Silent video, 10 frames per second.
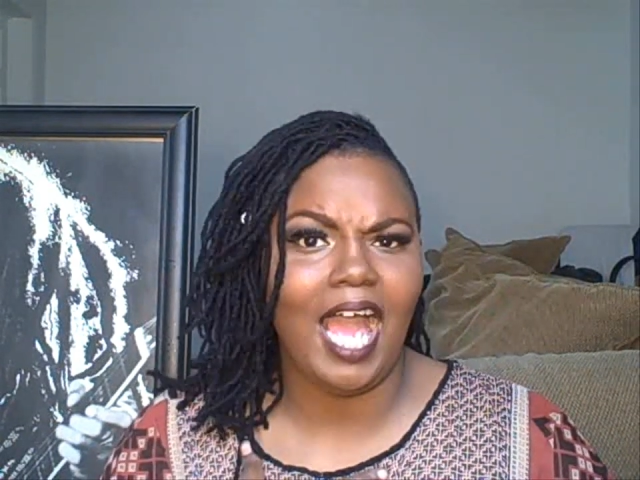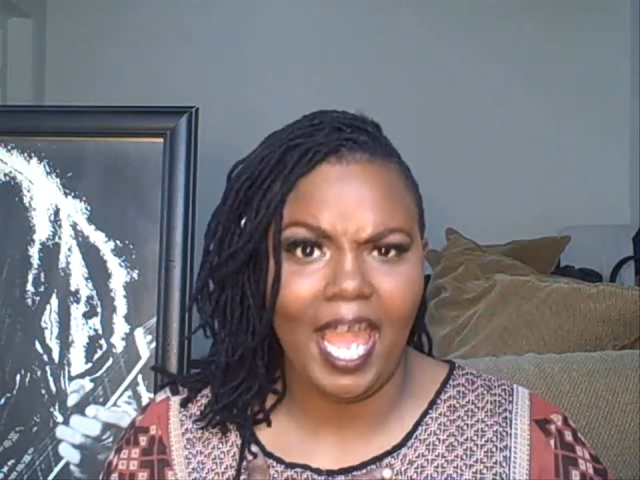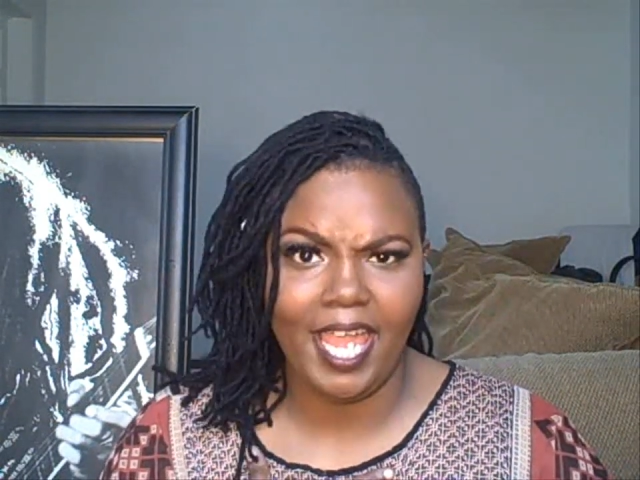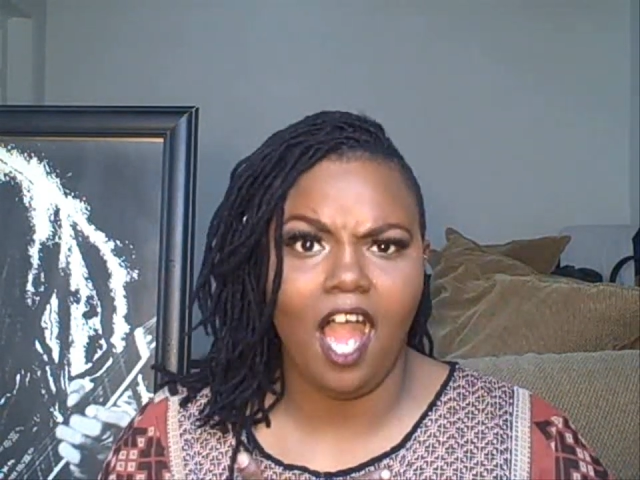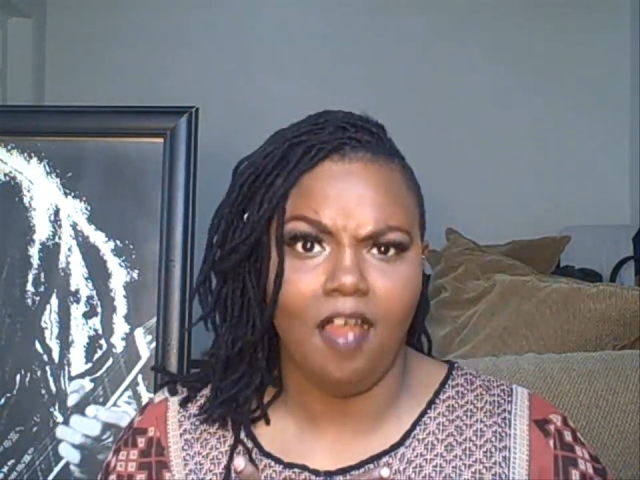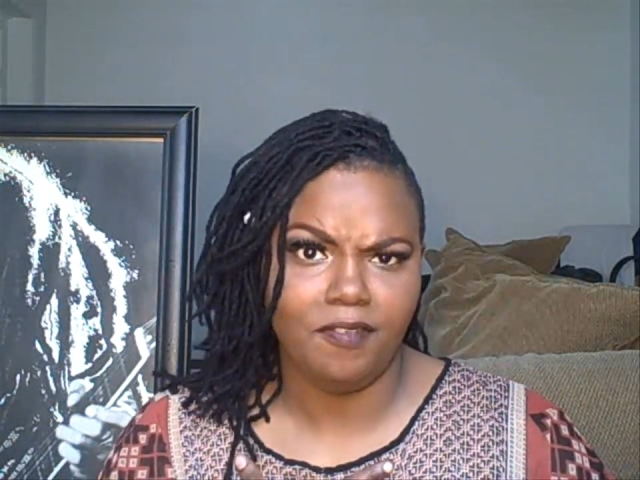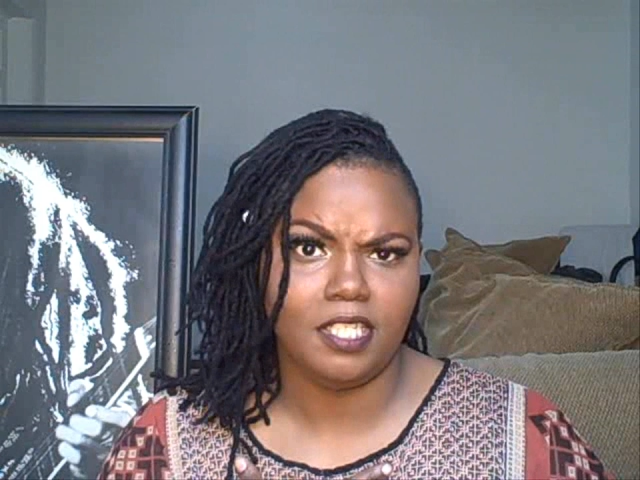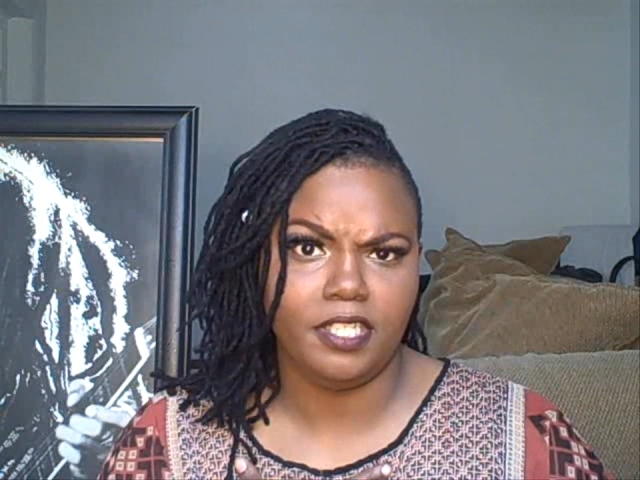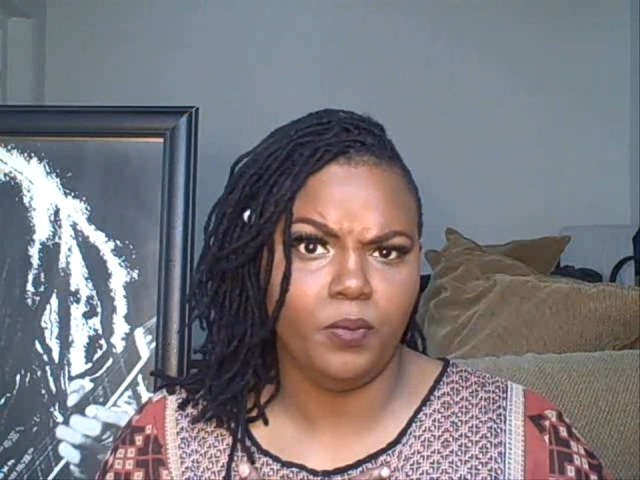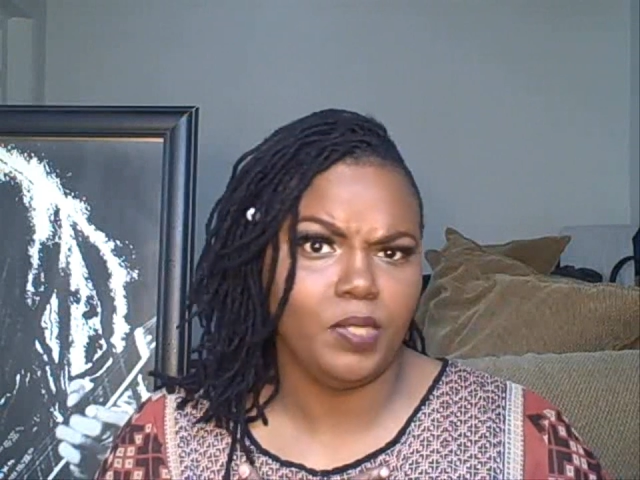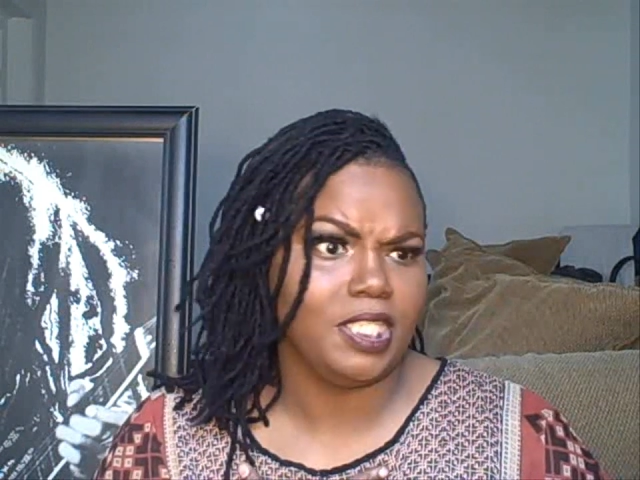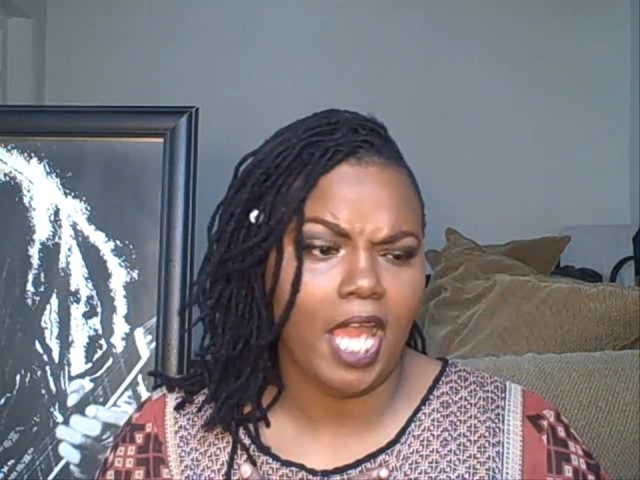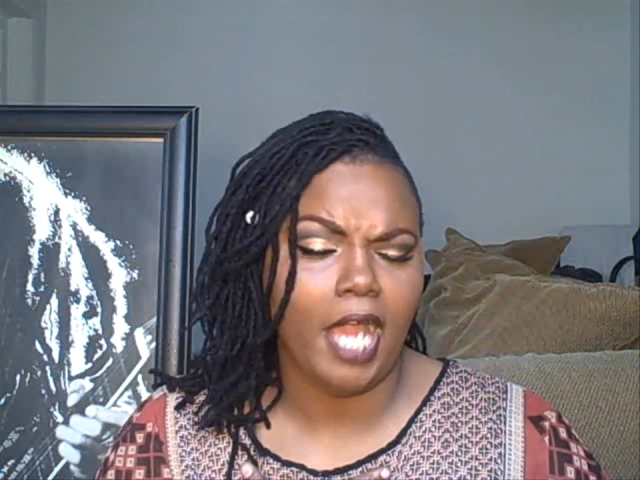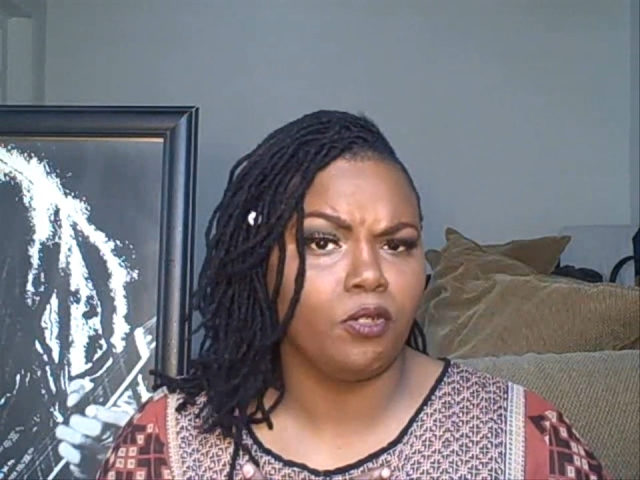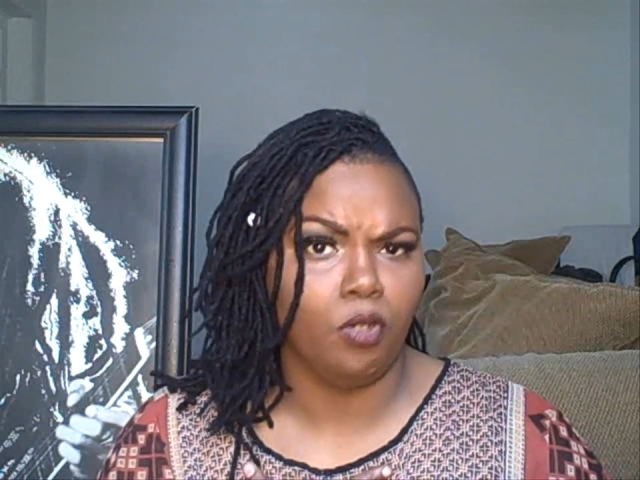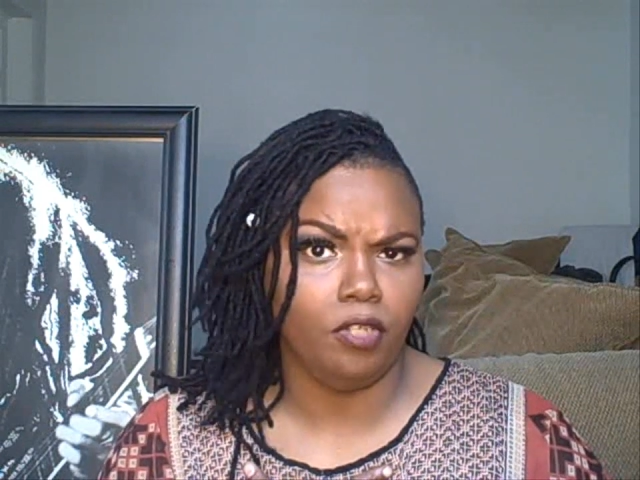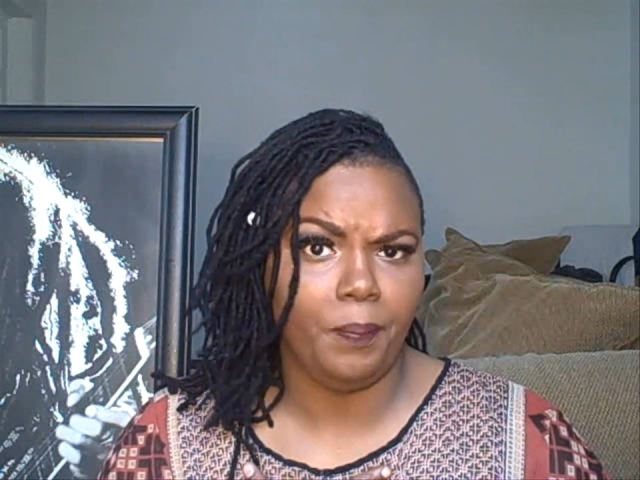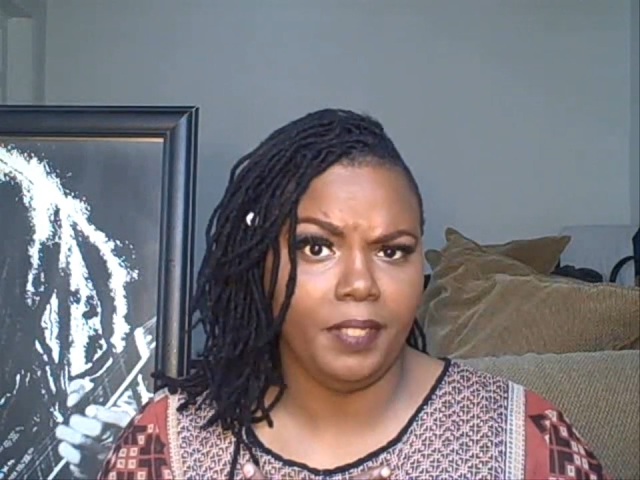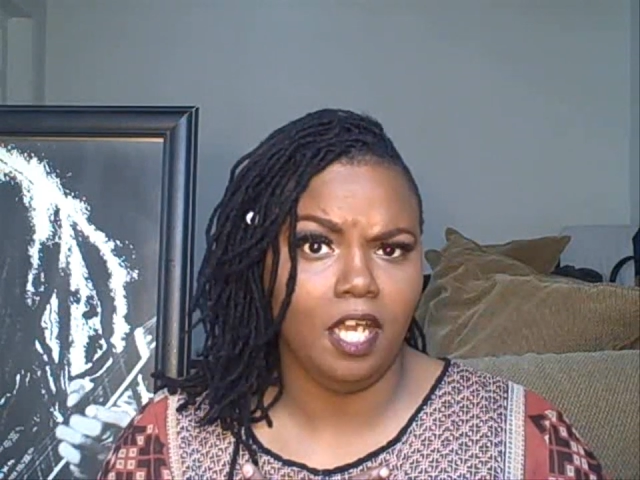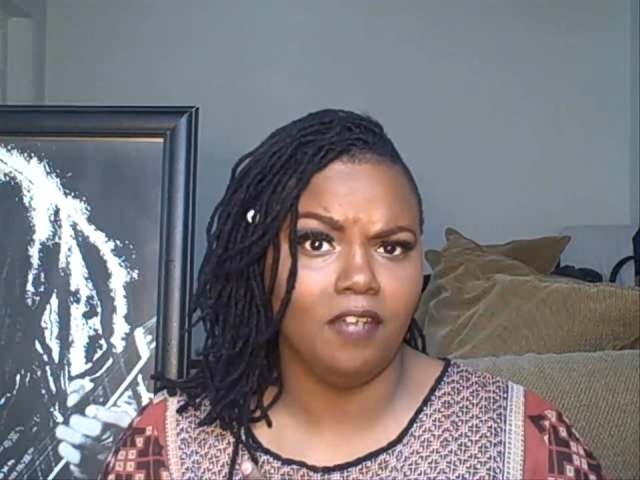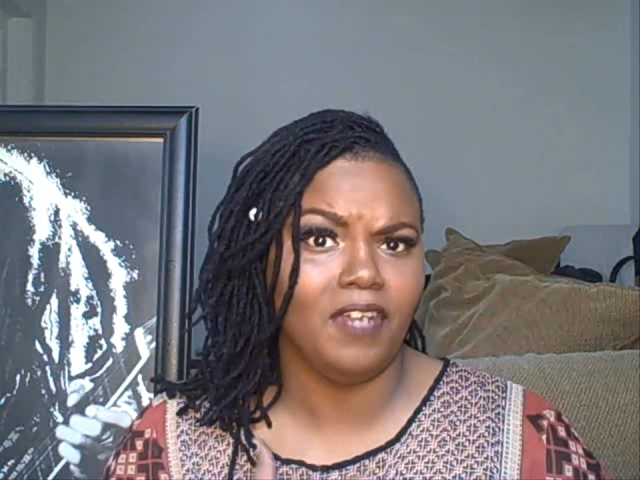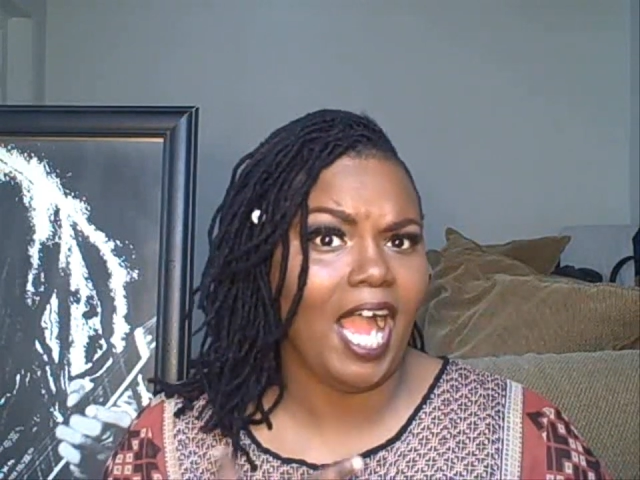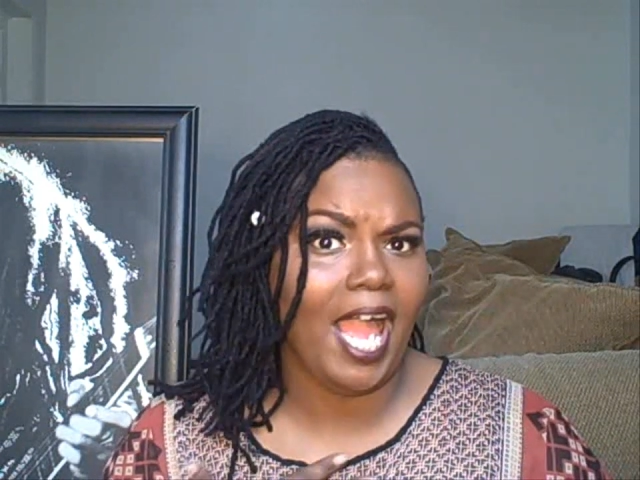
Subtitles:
I obviously was not grown up enough,